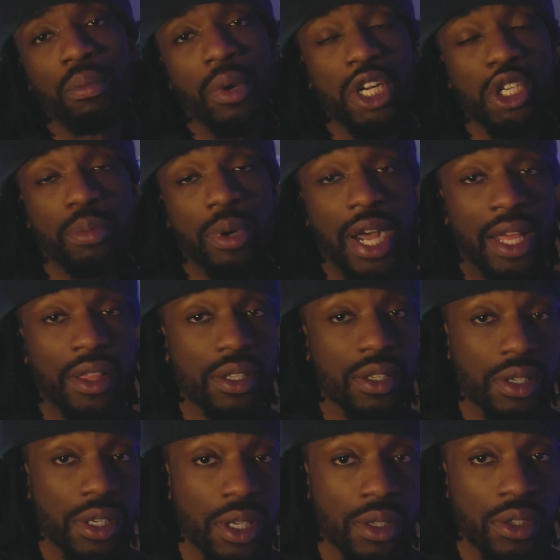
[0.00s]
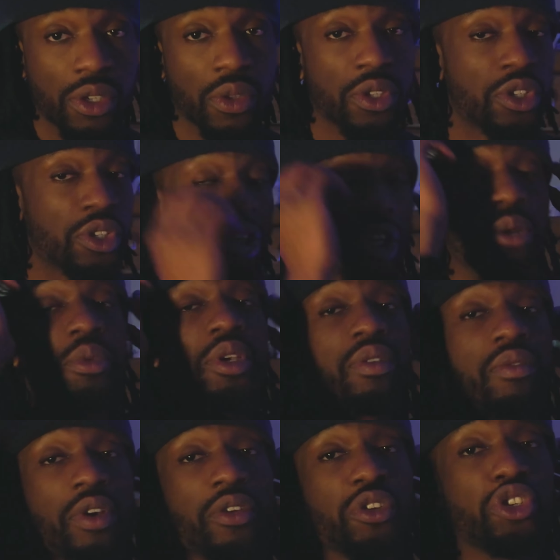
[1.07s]
much behind the scenes, so this is going to be
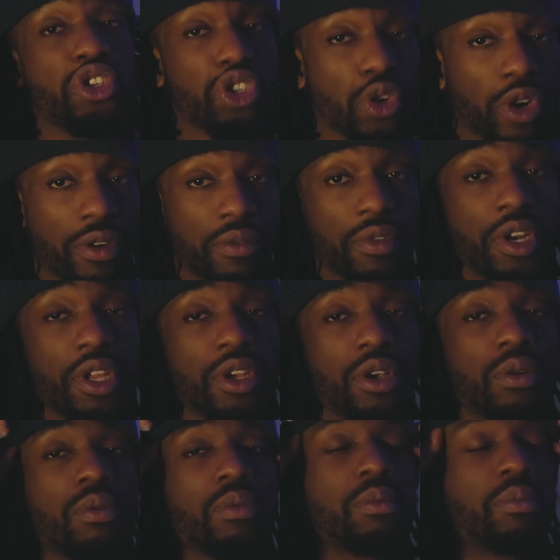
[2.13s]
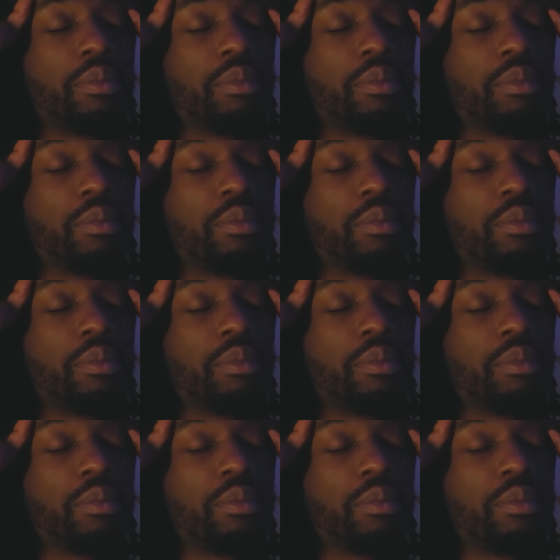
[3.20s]
a very short video,